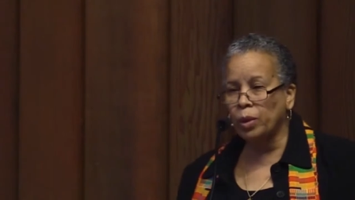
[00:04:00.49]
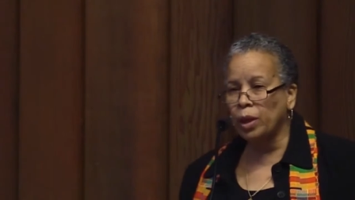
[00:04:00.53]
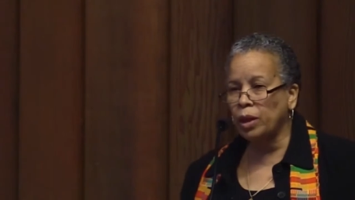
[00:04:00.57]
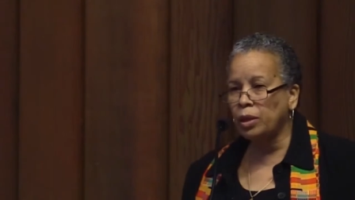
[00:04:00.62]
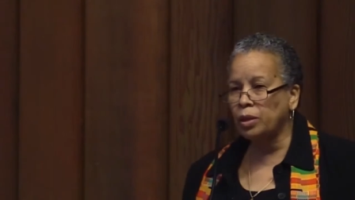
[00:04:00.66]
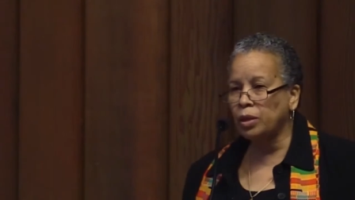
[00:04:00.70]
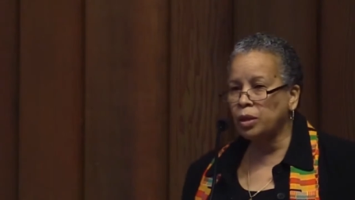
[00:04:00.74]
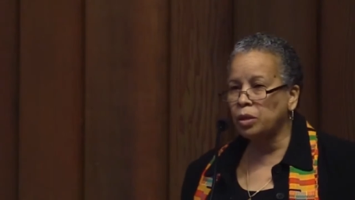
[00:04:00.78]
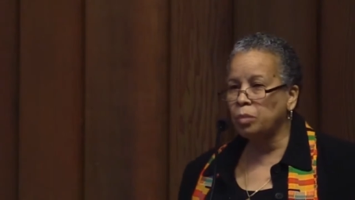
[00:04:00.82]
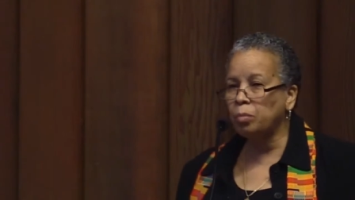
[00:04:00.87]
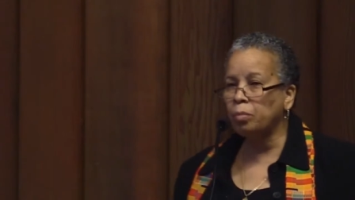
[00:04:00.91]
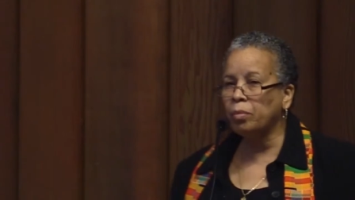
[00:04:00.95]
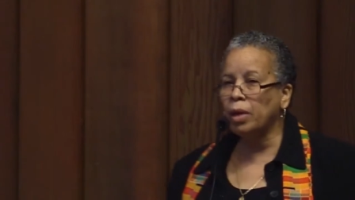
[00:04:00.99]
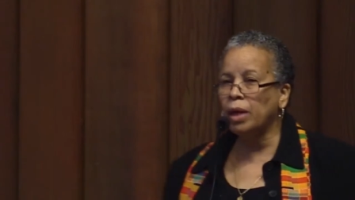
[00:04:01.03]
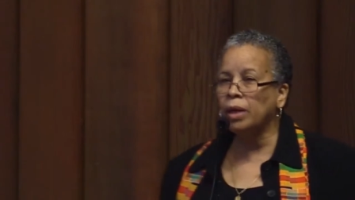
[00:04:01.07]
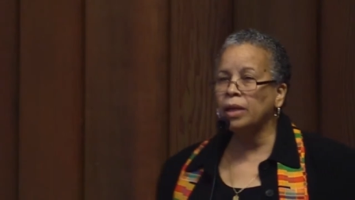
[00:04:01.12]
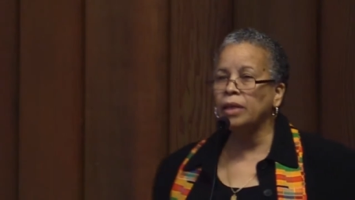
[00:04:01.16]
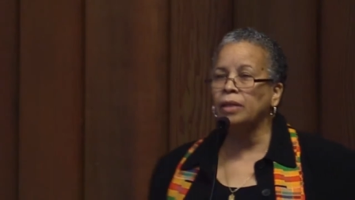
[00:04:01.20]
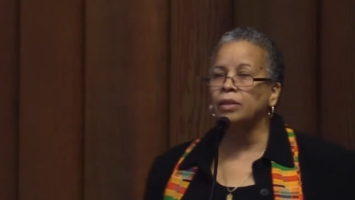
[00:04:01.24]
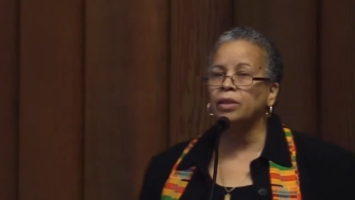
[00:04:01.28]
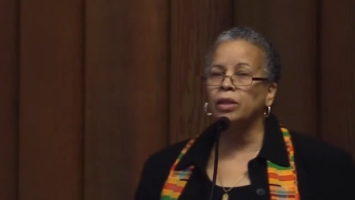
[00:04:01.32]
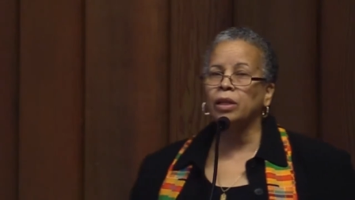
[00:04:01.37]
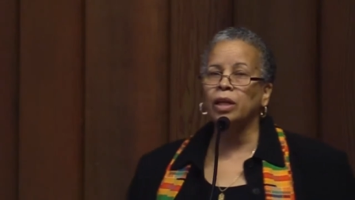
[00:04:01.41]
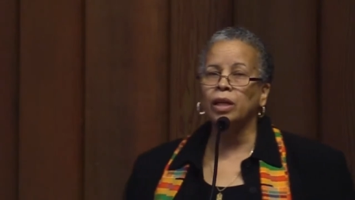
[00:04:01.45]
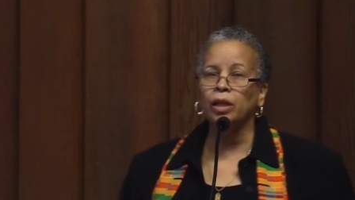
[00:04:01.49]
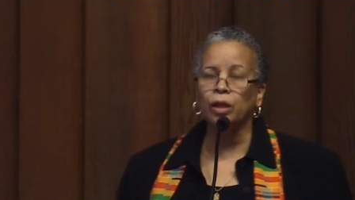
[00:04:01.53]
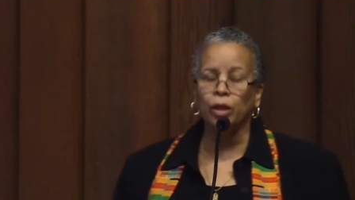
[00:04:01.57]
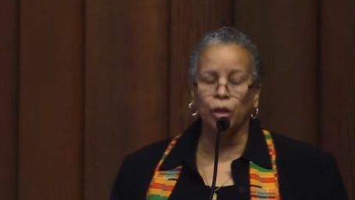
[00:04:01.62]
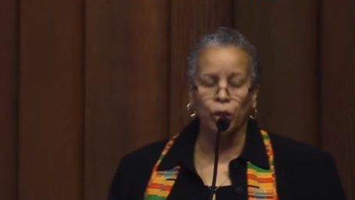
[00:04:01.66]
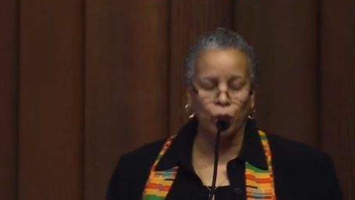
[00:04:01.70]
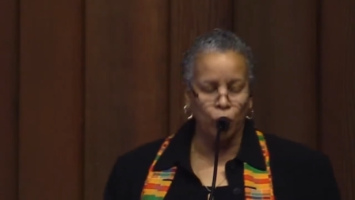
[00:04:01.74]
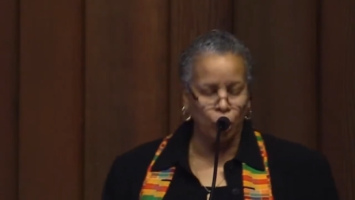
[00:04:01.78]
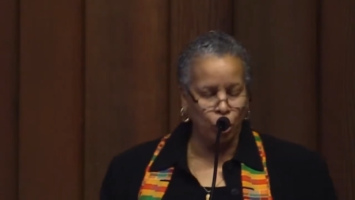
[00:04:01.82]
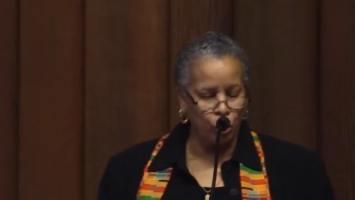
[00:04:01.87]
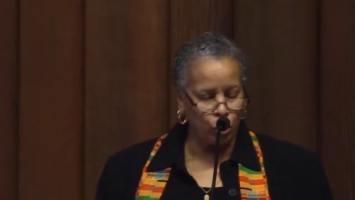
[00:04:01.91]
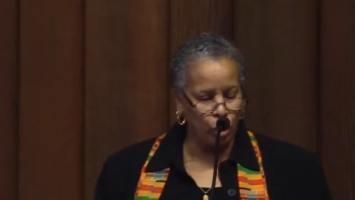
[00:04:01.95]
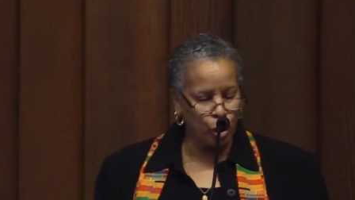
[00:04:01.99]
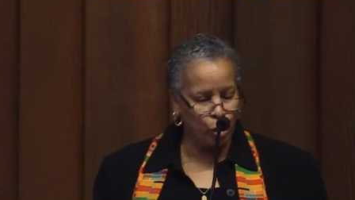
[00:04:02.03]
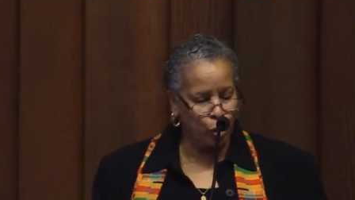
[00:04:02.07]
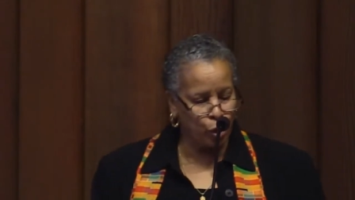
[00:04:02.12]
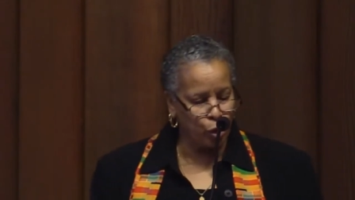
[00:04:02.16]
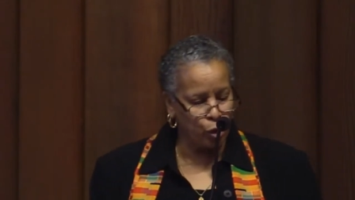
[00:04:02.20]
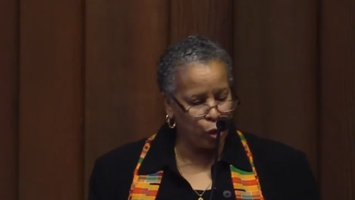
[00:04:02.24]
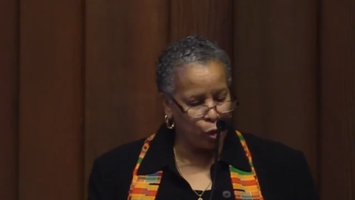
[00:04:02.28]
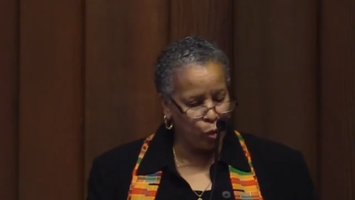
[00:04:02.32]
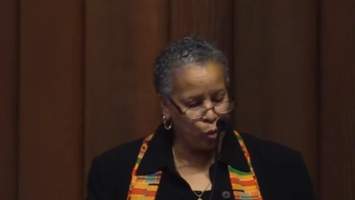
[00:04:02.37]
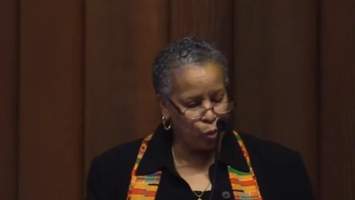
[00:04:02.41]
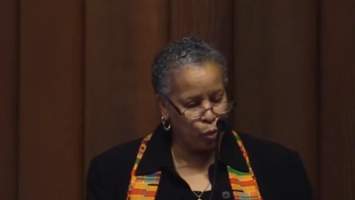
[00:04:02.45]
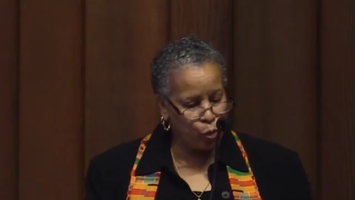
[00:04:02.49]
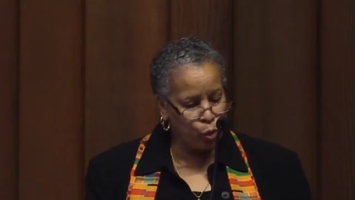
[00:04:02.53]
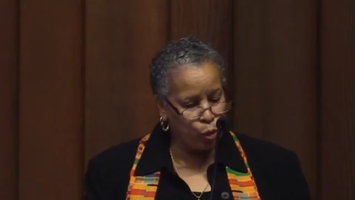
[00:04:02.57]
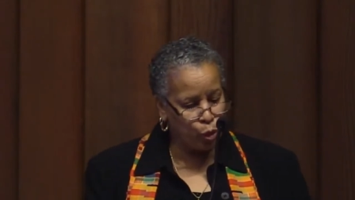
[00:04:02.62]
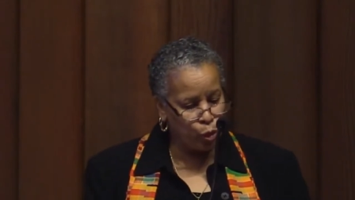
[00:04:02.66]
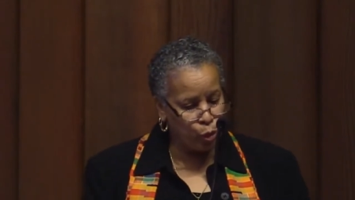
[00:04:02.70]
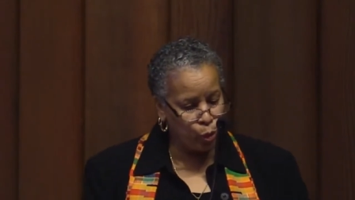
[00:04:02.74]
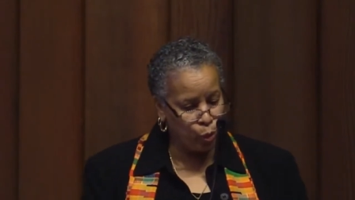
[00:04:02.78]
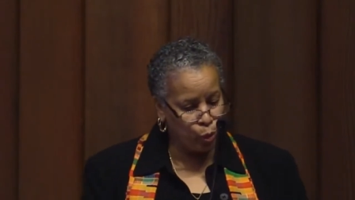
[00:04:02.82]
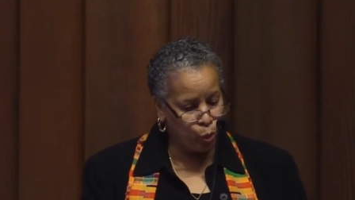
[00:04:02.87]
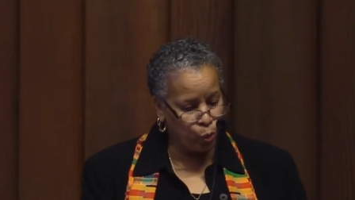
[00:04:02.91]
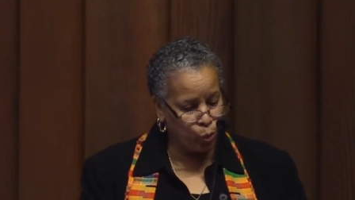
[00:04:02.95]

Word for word: and it might encourage you too.